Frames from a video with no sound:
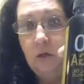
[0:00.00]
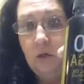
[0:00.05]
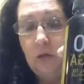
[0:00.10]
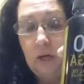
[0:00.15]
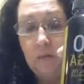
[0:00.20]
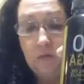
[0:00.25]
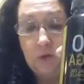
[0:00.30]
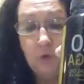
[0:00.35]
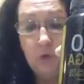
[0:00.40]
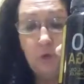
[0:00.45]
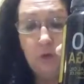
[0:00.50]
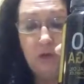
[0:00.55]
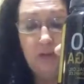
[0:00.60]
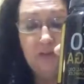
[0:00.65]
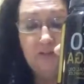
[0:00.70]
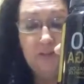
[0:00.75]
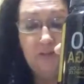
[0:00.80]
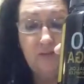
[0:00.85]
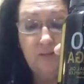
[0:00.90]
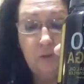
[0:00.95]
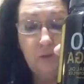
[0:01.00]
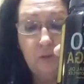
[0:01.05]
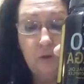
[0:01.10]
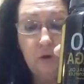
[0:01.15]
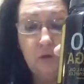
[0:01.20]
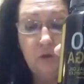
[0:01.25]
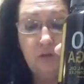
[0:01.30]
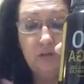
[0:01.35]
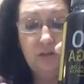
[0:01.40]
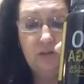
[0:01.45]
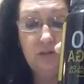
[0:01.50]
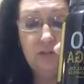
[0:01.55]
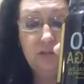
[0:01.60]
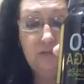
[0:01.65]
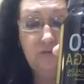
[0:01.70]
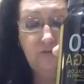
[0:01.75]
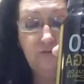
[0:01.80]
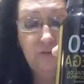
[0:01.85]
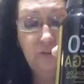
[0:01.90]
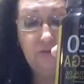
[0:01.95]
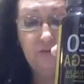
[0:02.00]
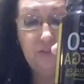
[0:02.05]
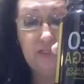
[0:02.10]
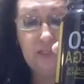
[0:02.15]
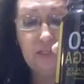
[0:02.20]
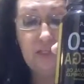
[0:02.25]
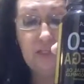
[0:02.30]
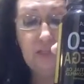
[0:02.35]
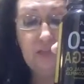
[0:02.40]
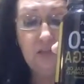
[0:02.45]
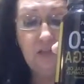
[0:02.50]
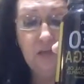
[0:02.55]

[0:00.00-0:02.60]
I'm sorry, I said that wrong. 15